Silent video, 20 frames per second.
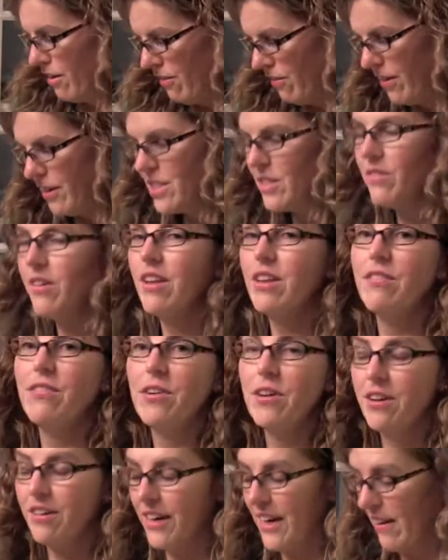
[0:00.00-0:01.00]
First of all, the
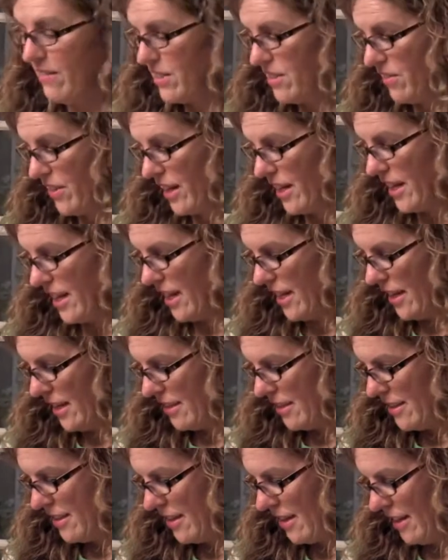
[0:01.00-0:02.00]
photographs of her
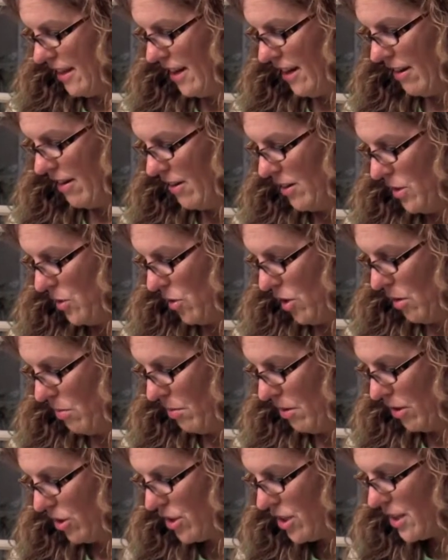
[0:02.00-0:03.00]
kids in here are
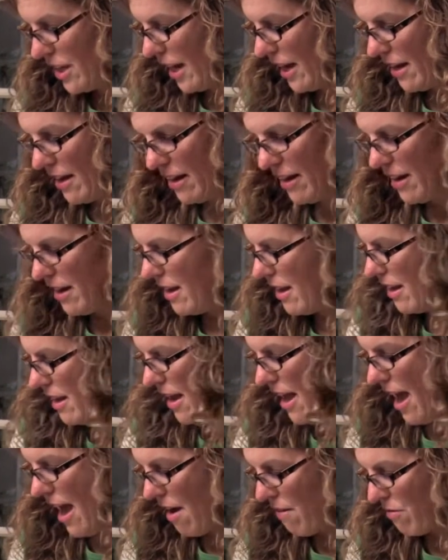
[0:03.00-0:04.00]
adorable. She's got
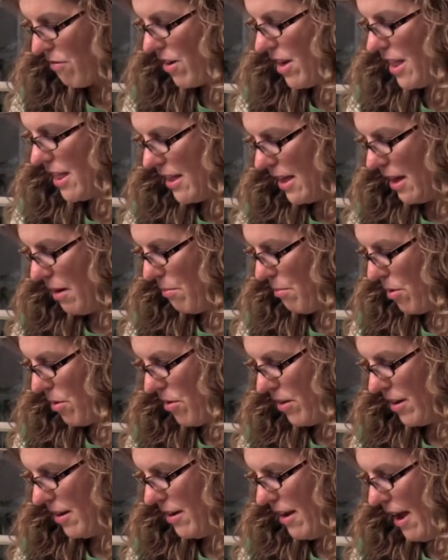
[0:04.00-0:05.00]
everything
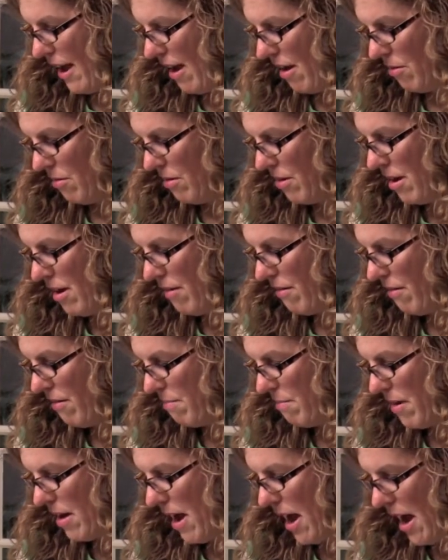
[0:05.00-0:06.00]
broken down,
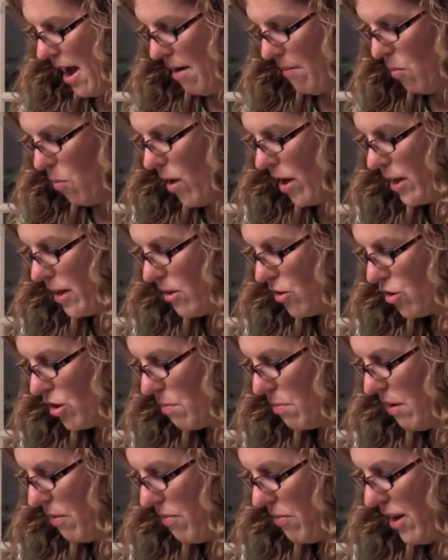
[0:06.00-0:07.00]
um, what you
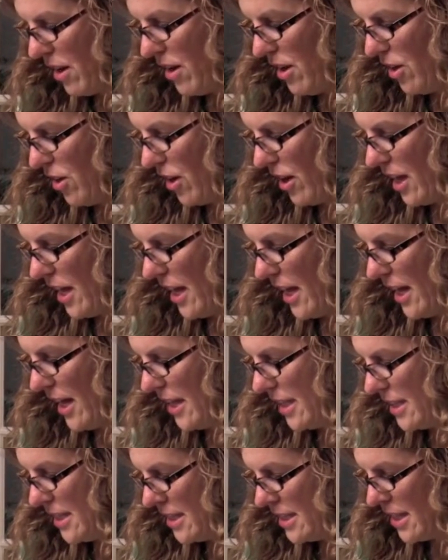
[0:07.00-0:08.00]
should be feeding your
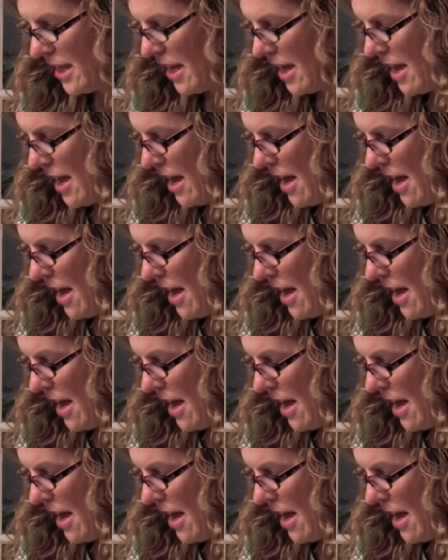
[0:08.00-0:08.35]
kids